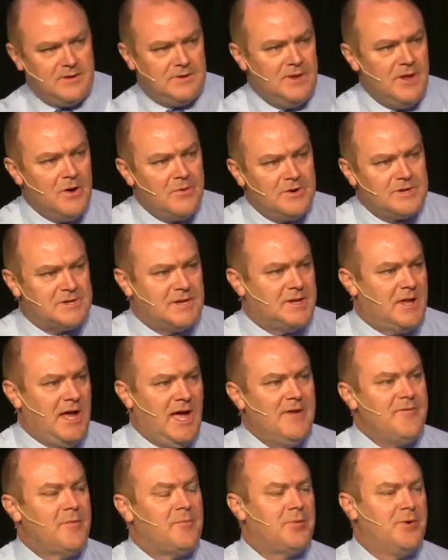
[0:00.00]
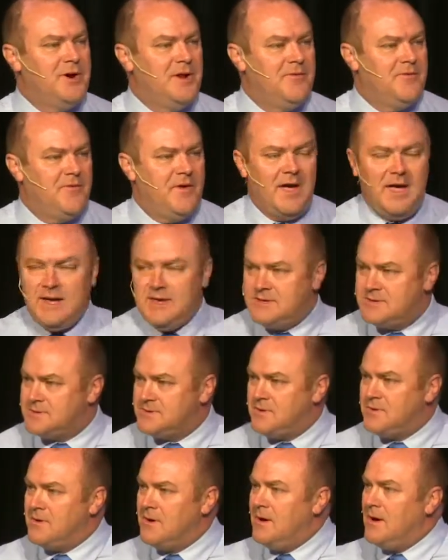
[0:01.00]
notice that they have a pretty face
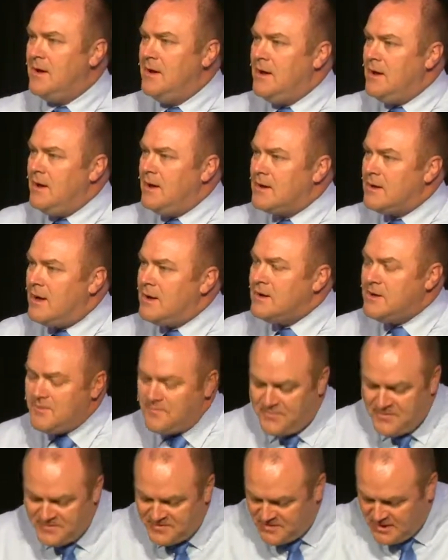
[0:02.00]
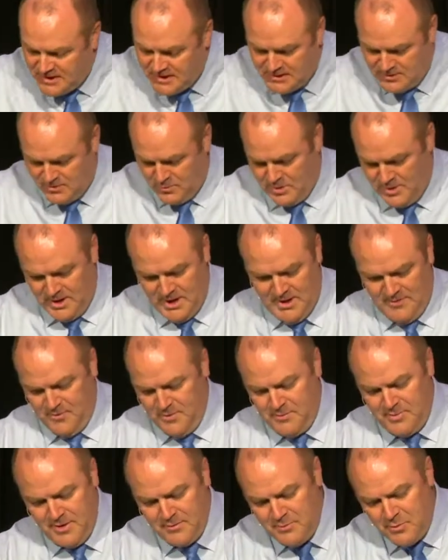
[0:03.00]
or a, a, a good physique or whatever.
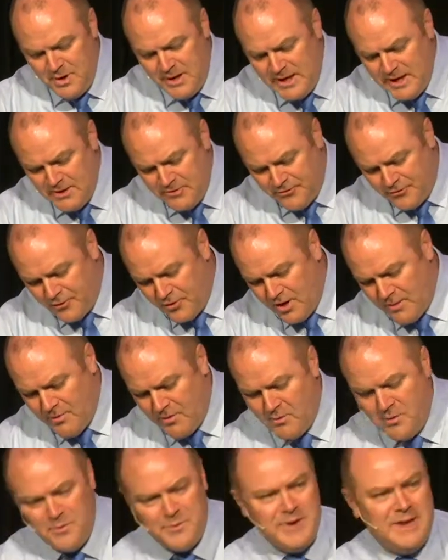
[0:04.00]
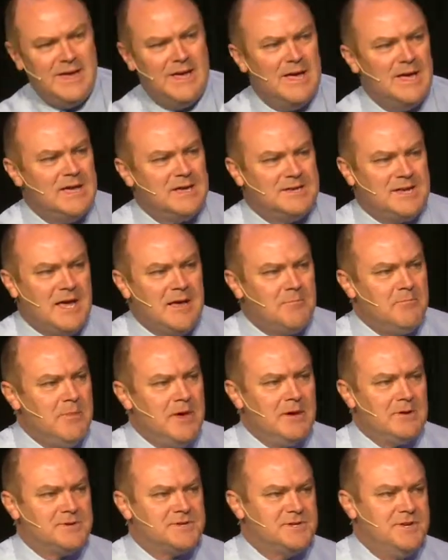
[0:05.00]
But we get in trouble when we take
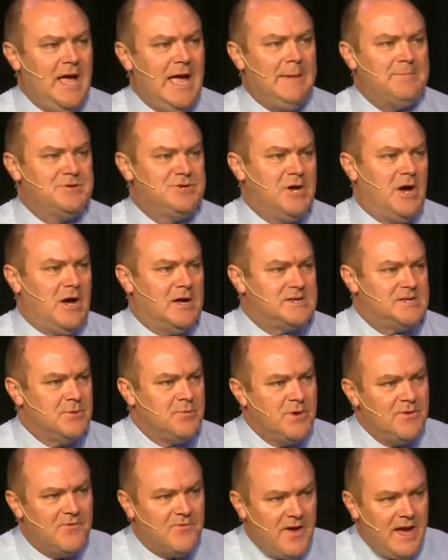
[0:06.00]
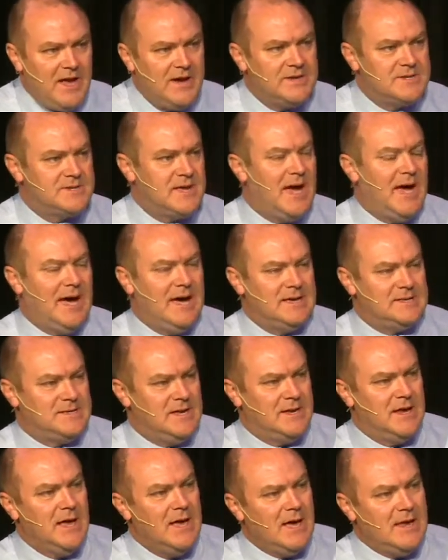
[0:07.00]
mental snapshots and we fantasize
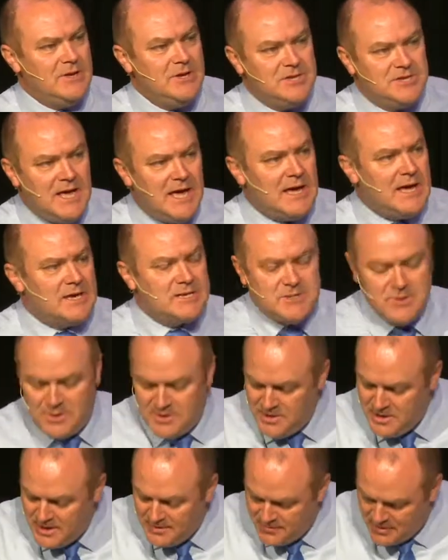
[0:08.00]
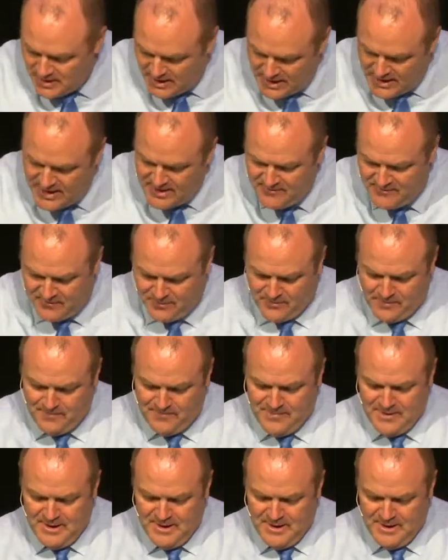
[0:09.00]
and, and you take it to another level.